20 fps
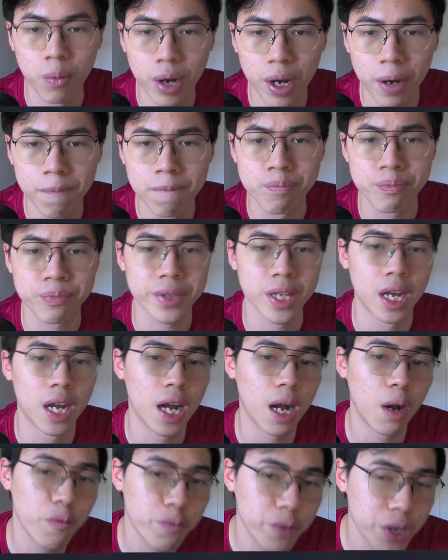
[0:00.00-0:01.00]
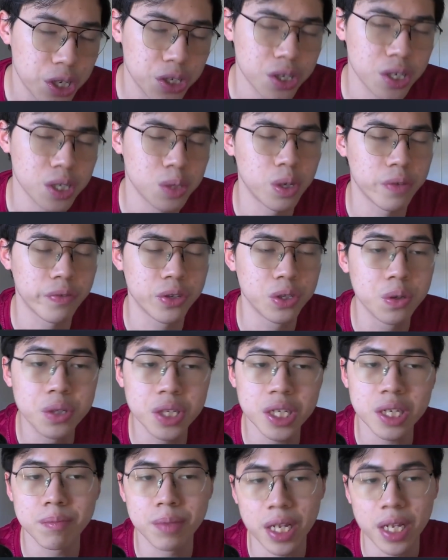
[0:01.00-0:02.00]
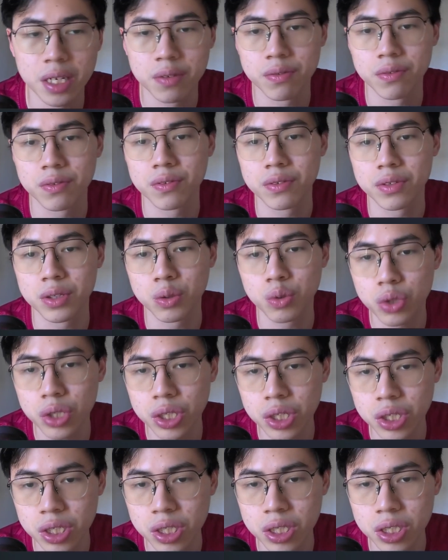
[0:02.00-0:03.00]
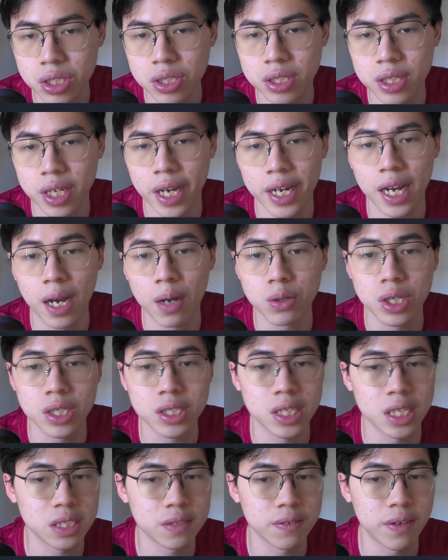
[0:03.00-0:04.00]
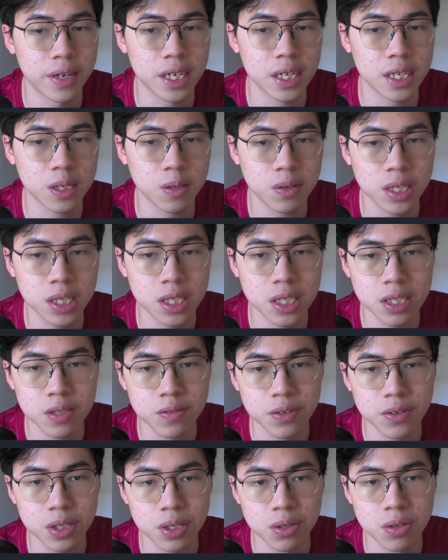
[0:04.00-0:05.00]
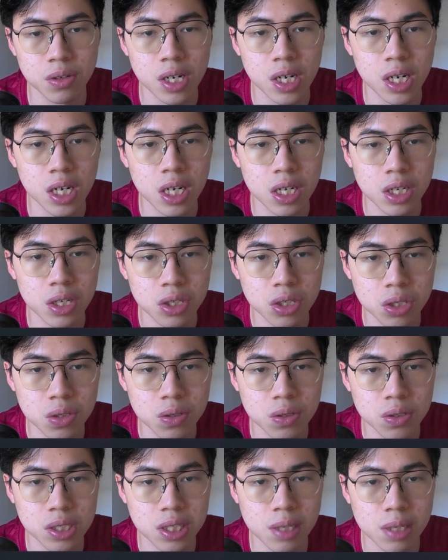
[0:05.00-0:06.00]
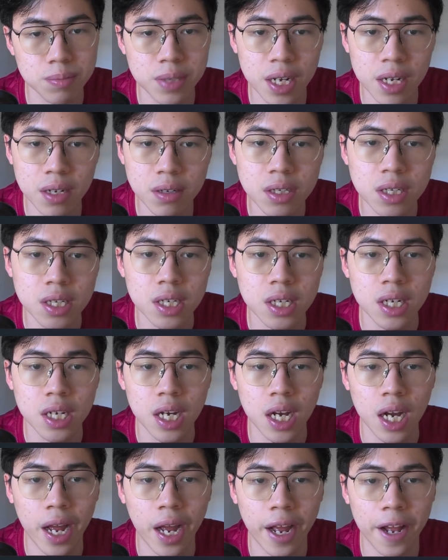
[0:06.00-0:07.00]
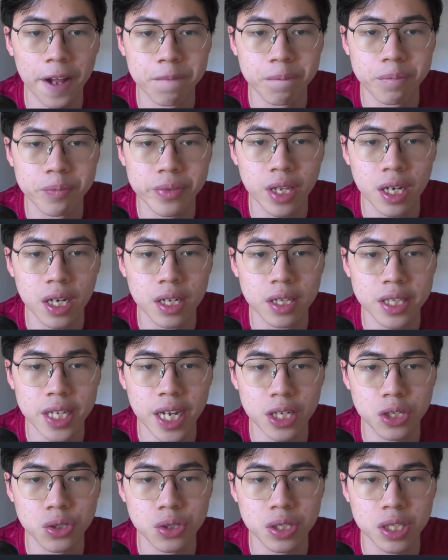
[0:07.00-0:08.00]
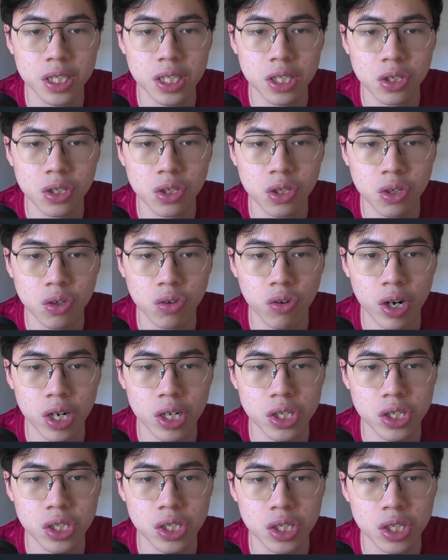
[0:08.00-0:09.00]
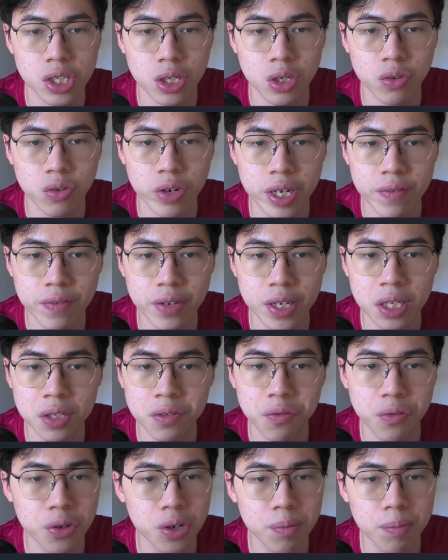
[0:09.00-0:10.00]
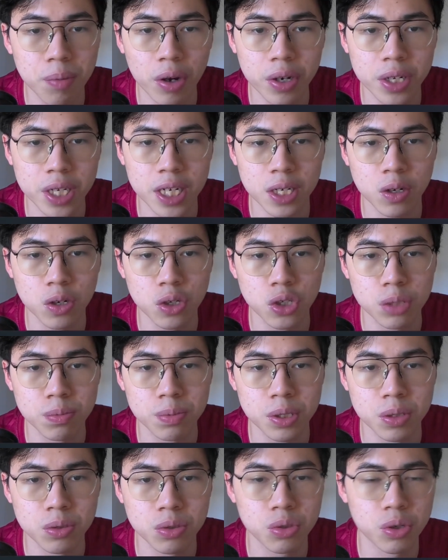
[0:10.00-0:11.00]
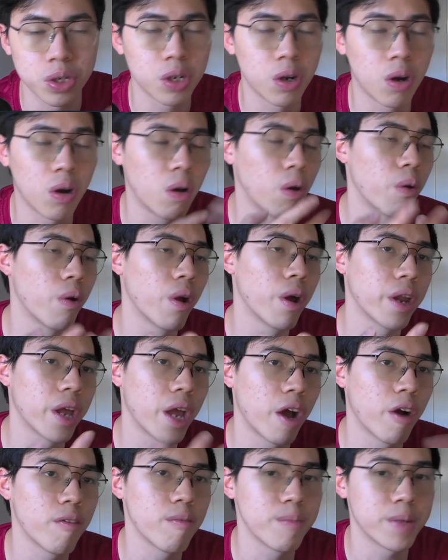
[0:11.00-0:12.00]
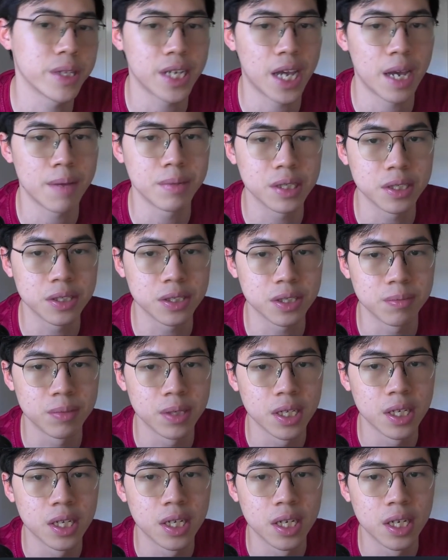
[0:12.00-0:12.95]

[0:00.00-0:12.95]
Well, our feature is we have a unique blend of nutritions and ultra satisfying ingredients for you to slim down and naturally crush cravings through your body and contribute to an all-around health metabolism.